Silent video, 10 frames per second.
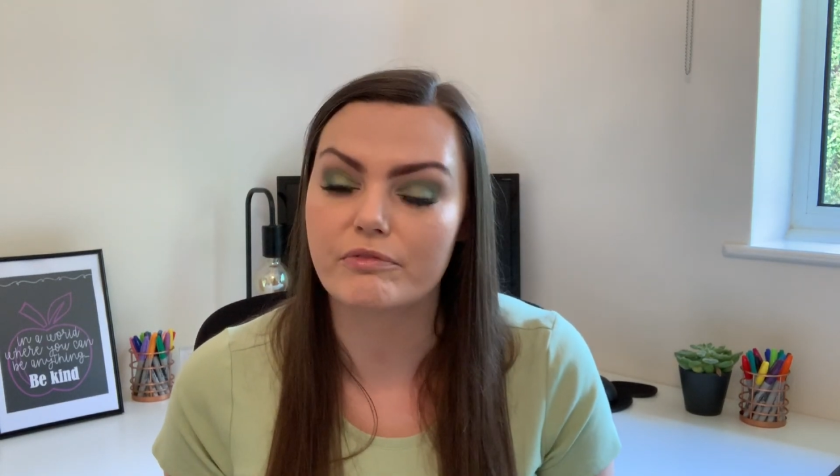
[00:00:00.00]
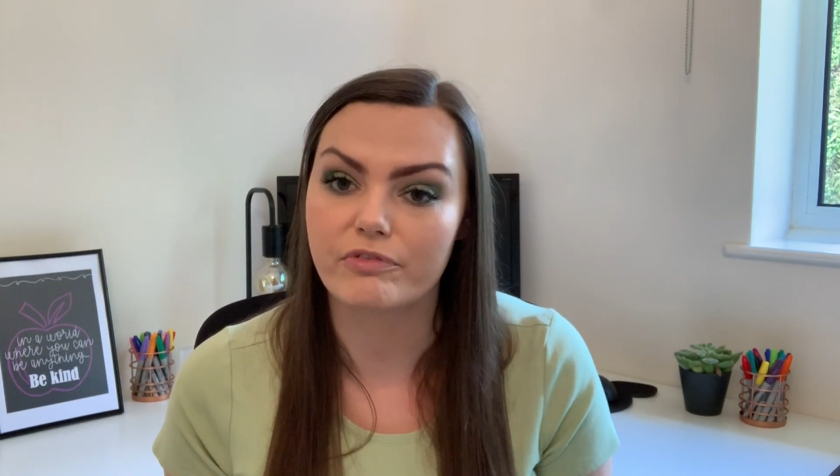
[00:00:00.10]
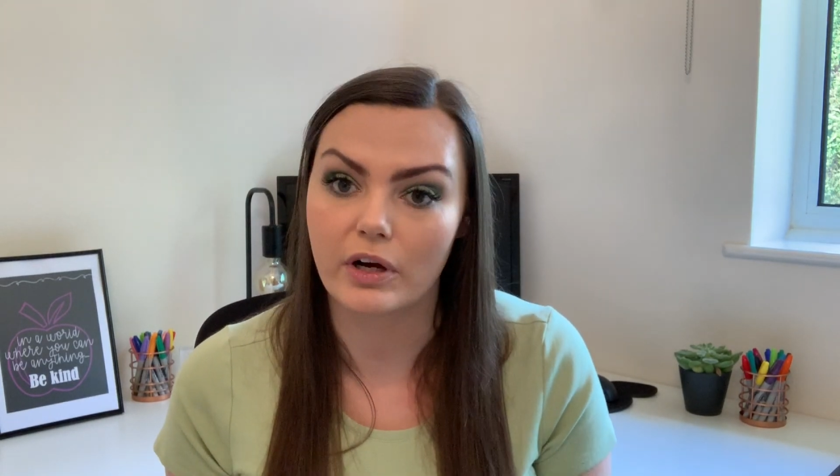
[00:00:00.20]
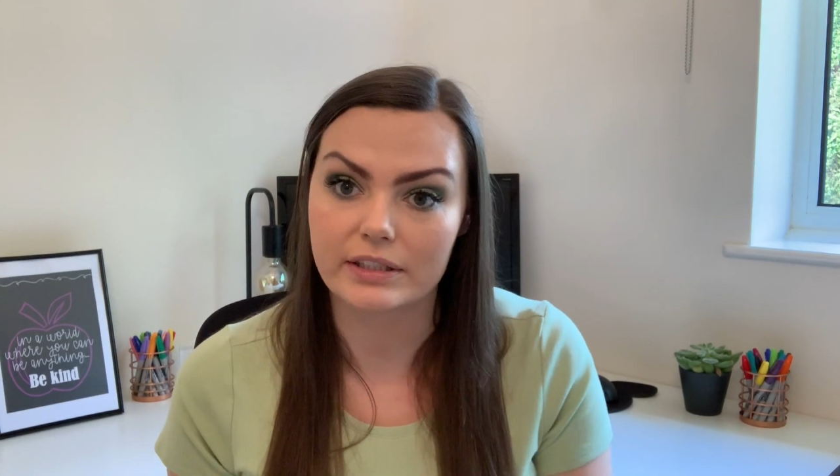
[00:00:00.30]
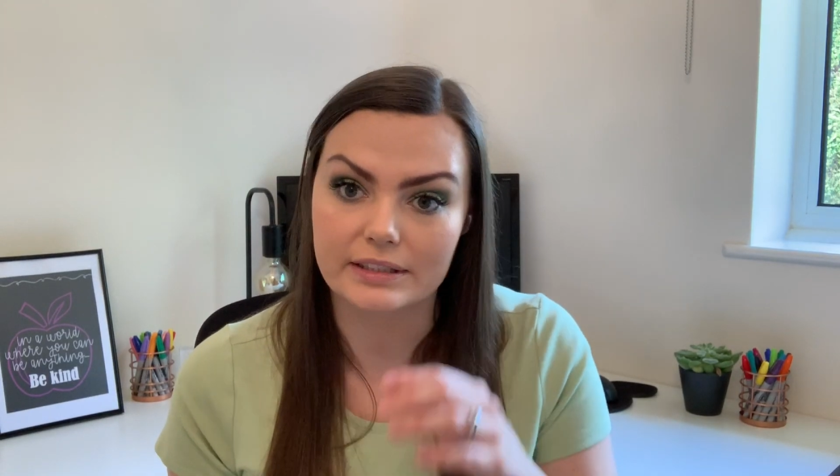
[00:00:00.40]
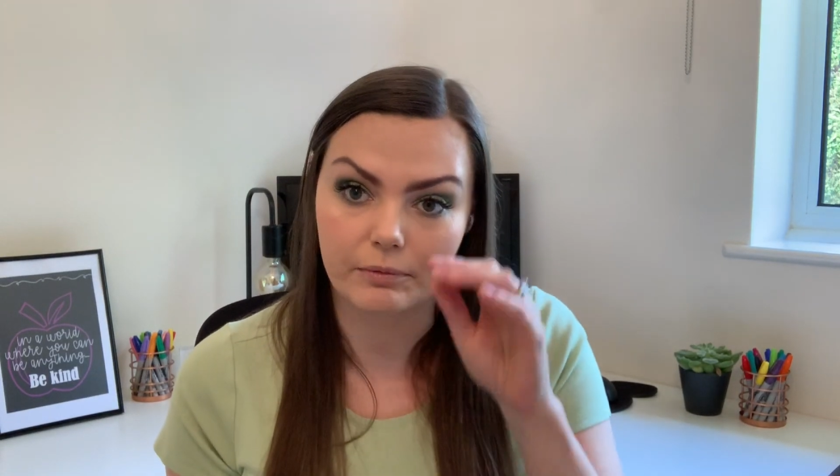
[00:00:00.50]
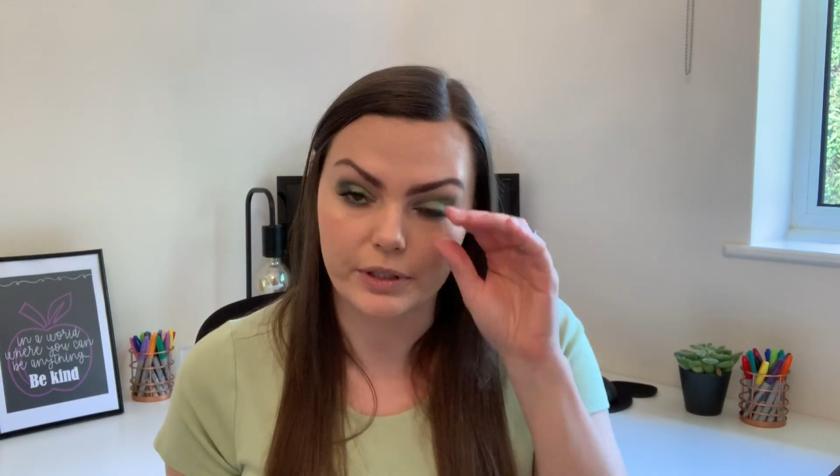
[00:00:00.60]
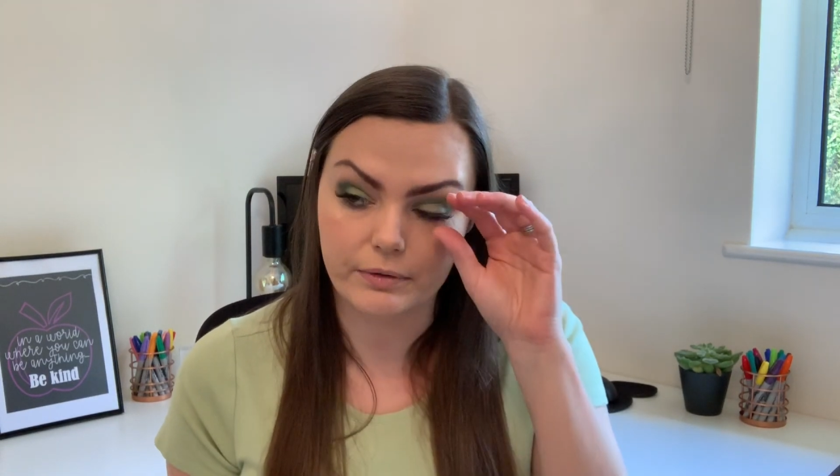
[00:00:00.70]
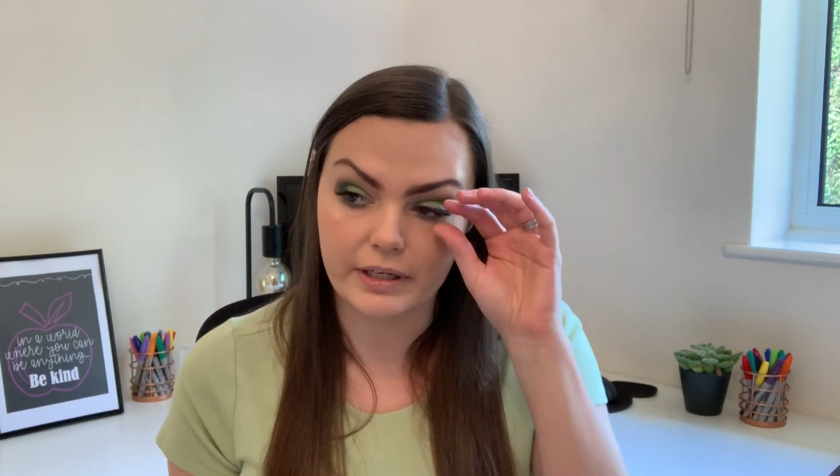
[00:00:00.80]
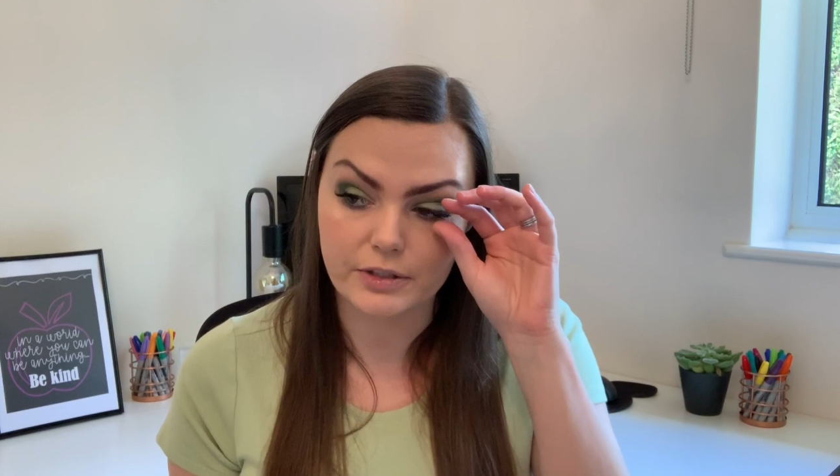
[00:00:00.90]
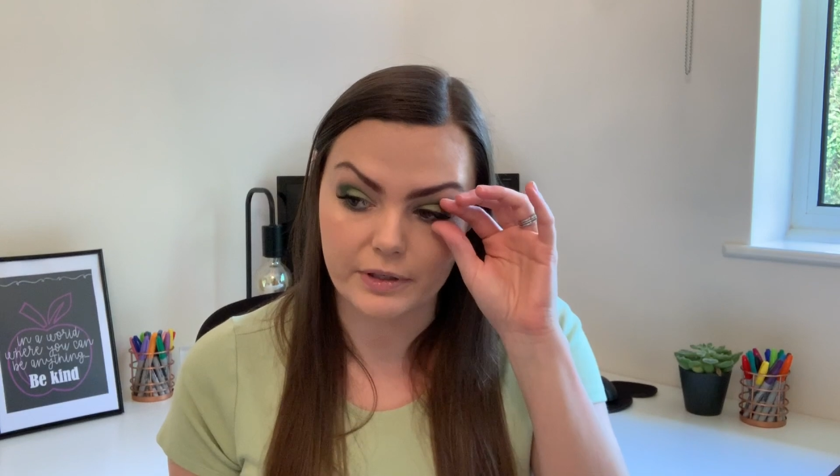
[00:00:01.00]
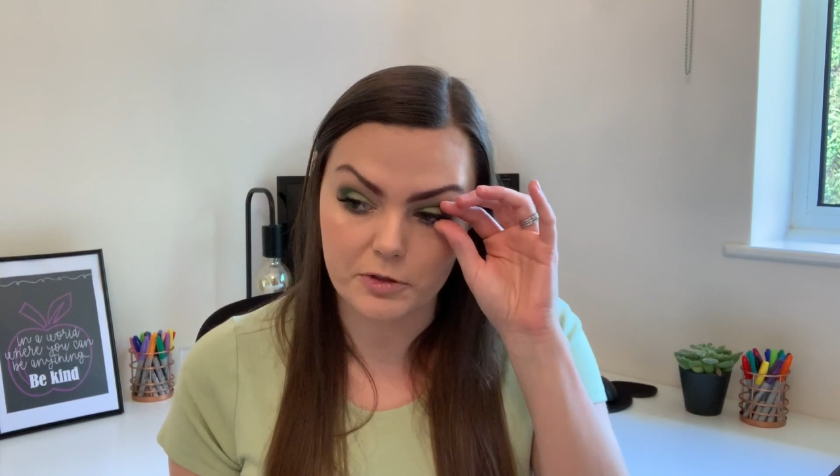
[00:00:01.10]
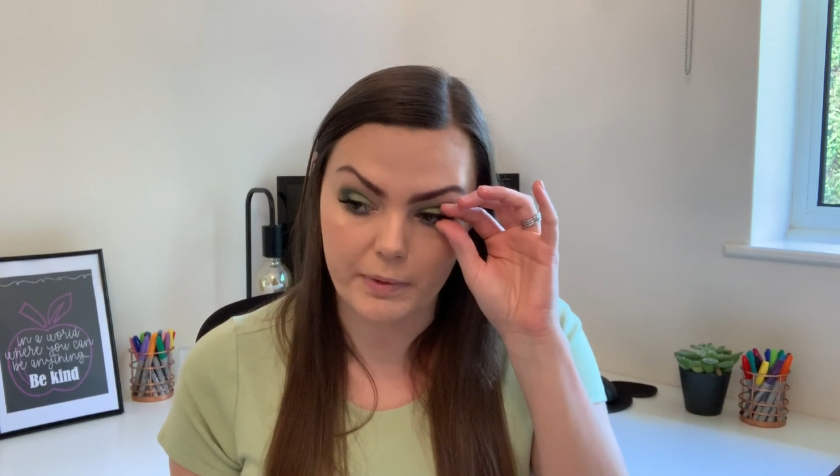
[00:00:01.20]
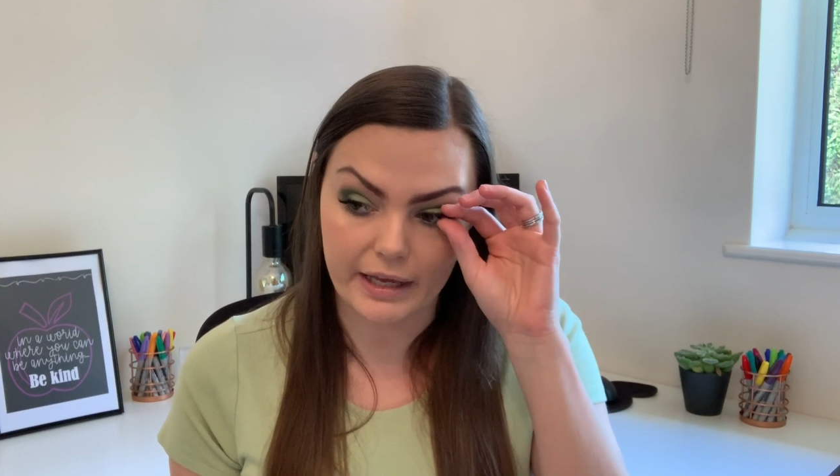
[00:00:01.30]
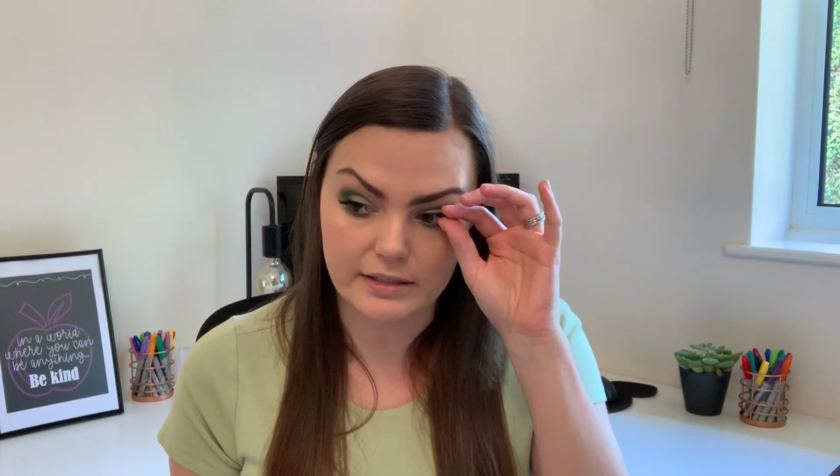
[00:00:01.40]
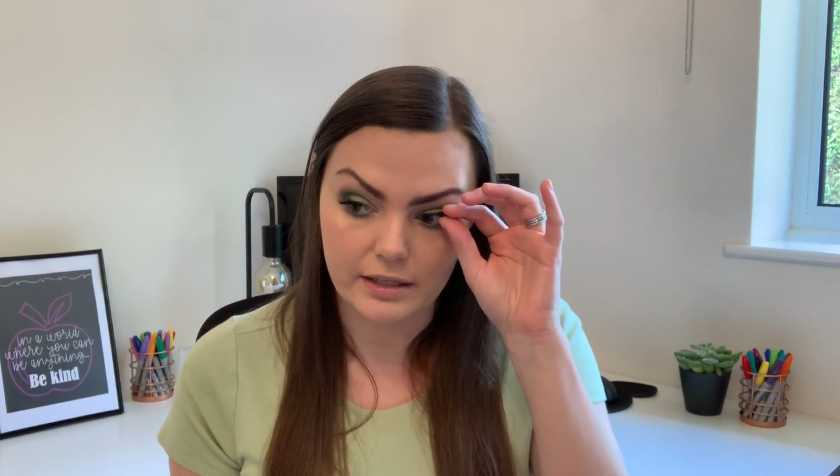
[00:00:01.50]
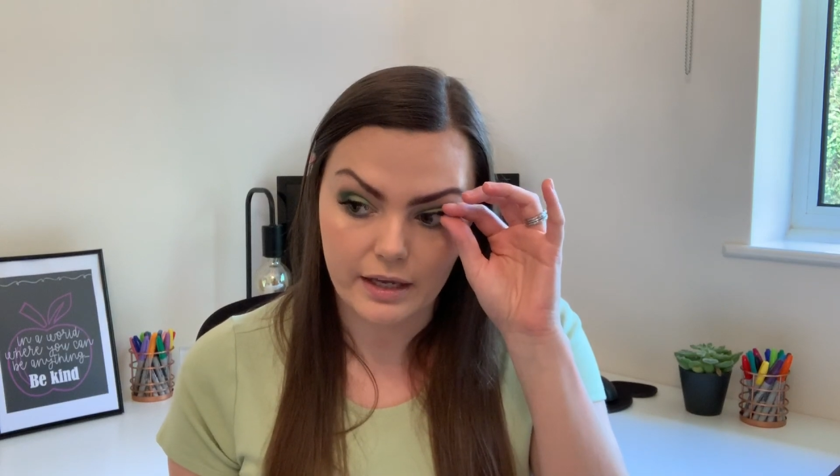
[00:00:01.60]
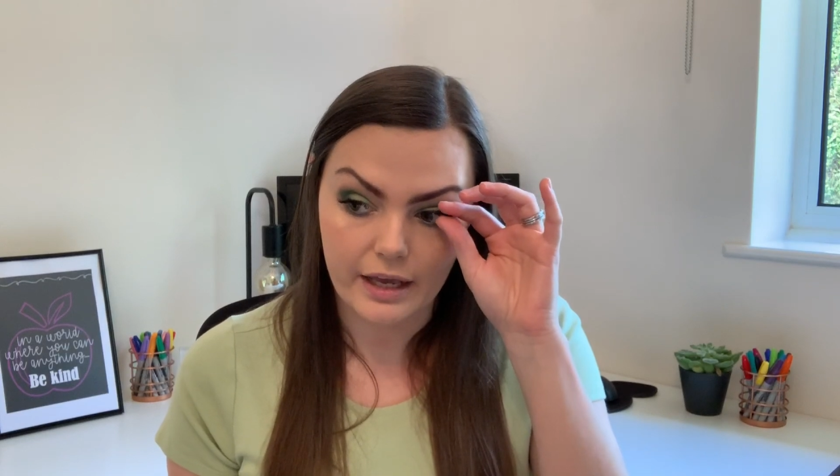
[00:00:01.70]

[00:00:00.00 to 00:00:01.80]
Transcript: enforce and what you need to expect.